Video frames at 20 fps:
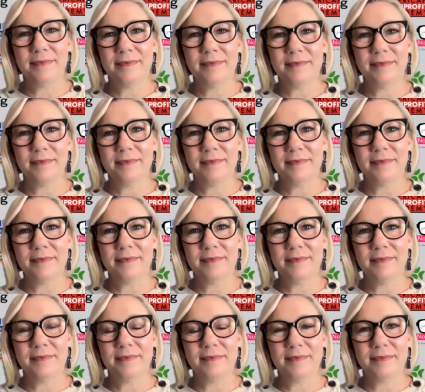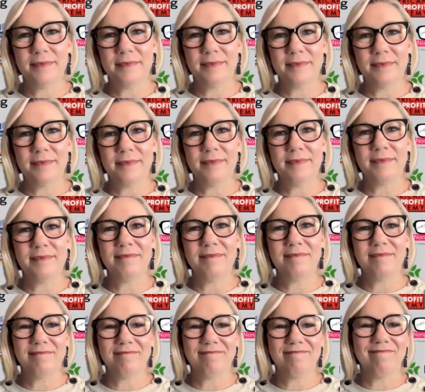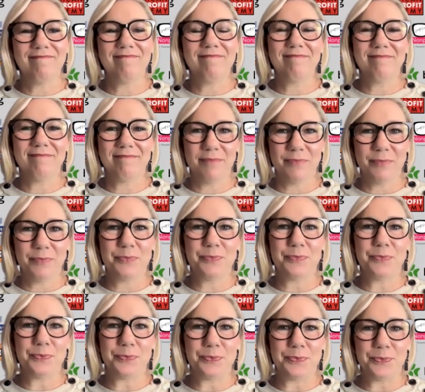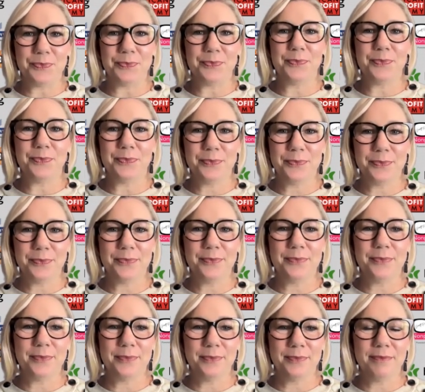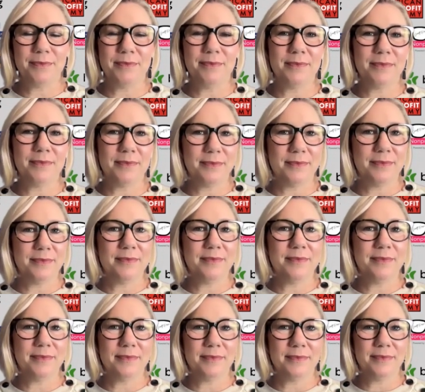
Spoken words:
No words are spoken by the person on screen.